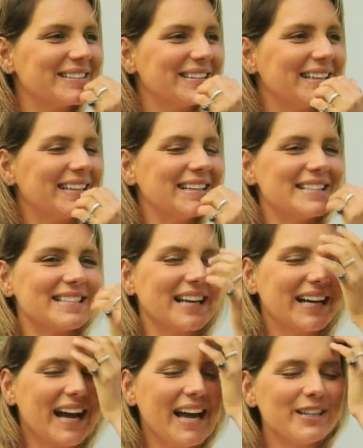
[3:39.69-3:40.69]
the
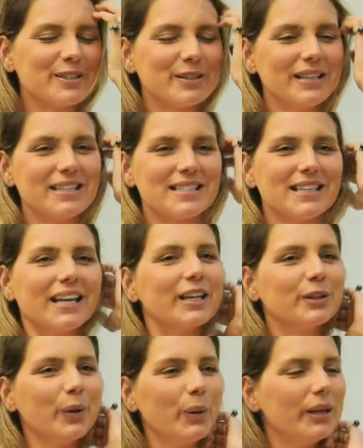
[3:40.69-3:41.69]
psychiatrist and I
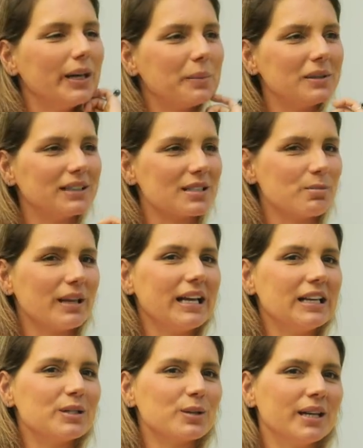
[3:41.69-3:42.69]
told him and
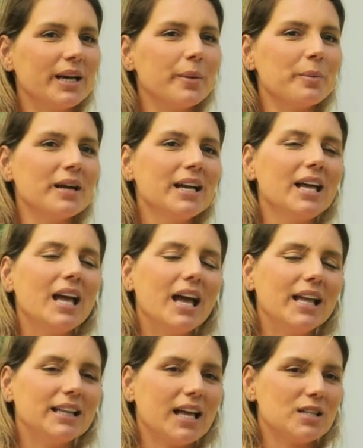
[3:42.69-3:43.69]
explained it to him. And